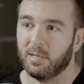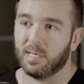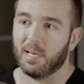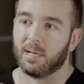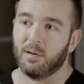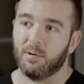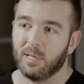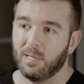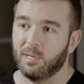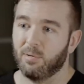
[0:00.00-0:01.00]
It's not going to
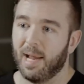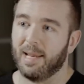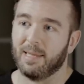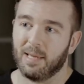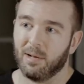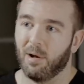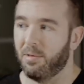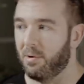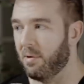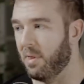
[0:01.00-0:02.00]
really do anything
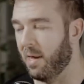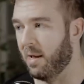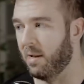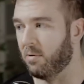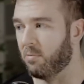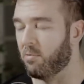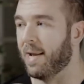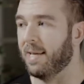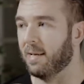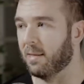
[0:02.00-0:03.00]
other than
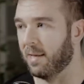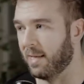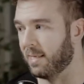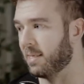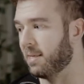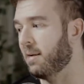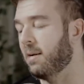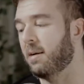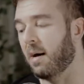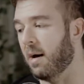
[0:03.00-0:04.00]
regulate
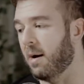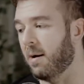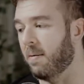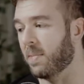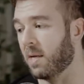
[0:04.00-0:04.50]
um, like